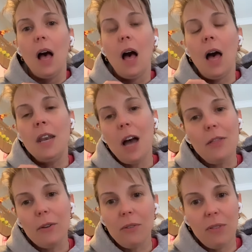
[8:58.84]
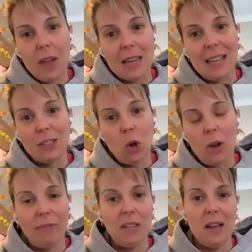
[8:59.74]
Another thing that's
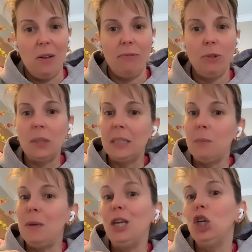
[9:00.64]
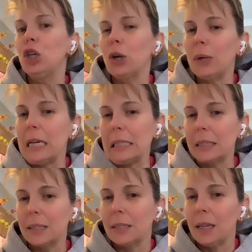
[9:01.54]
often helpful is to be
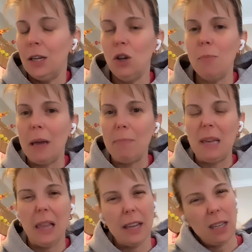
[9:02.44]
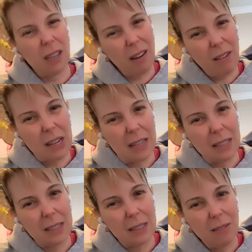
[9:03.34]
curious. And you might be like,
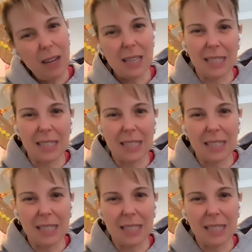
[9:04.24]
curious? What does